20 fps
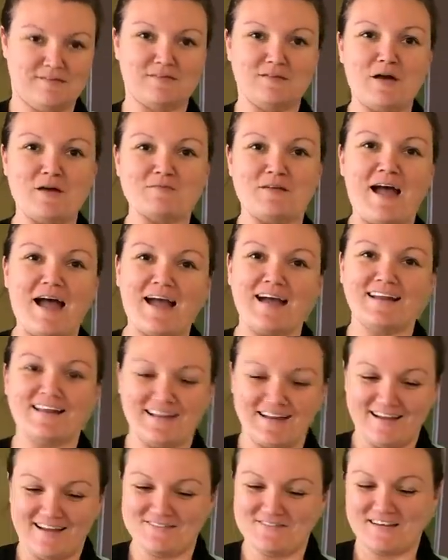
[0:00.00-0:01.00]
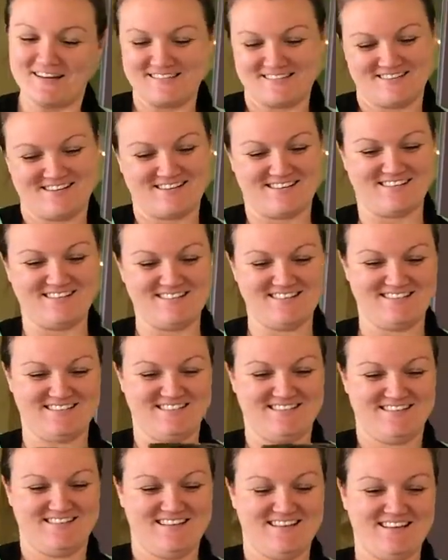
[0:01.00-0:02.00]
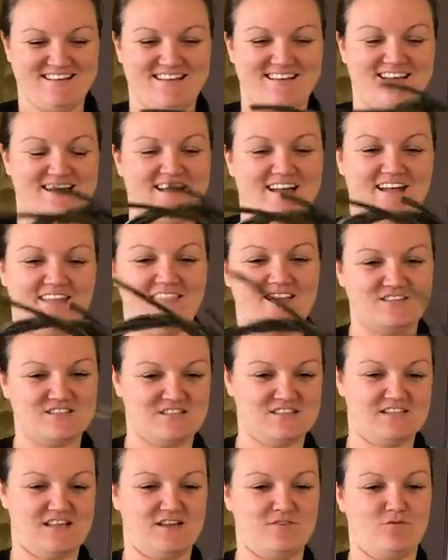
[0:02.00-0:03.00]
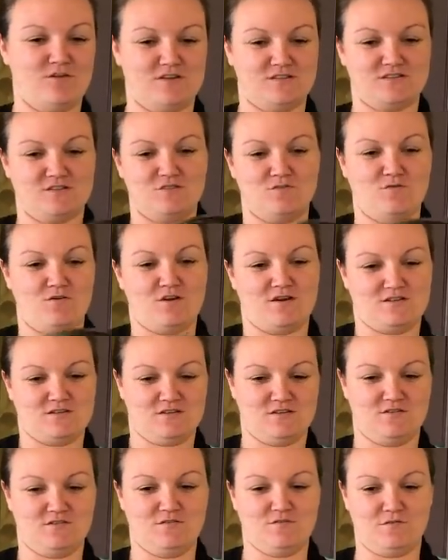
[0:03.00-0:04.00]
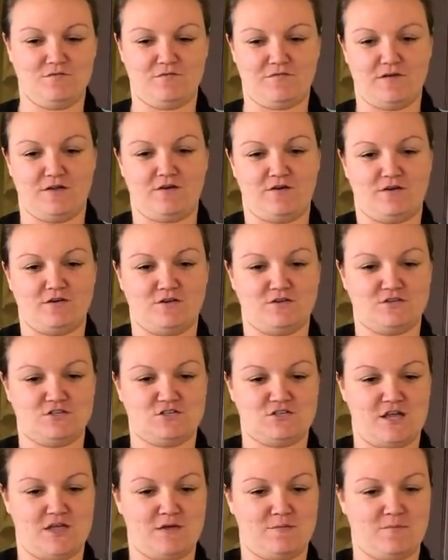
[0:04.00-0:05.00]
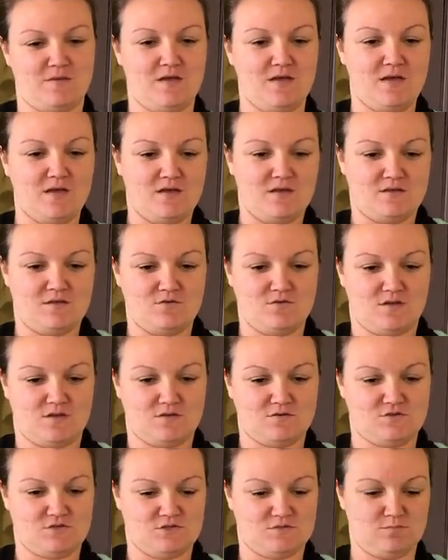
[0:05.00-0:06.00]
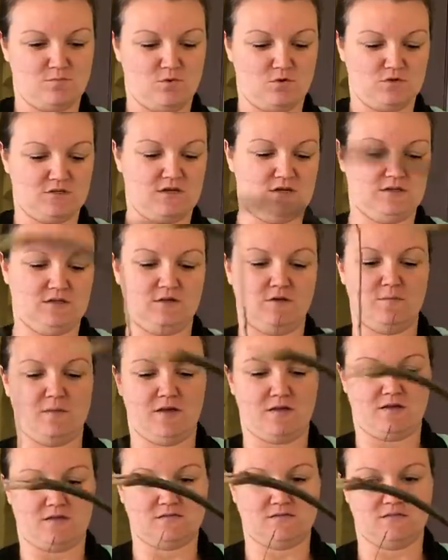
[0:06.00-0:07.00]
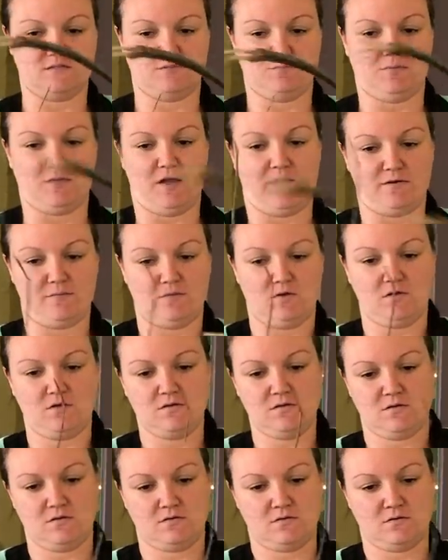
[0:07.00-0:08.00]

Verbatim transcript: Not bad. I made a circle. And then she said once you want to figure out your shape, you can just mold it a little bit because it's pliable.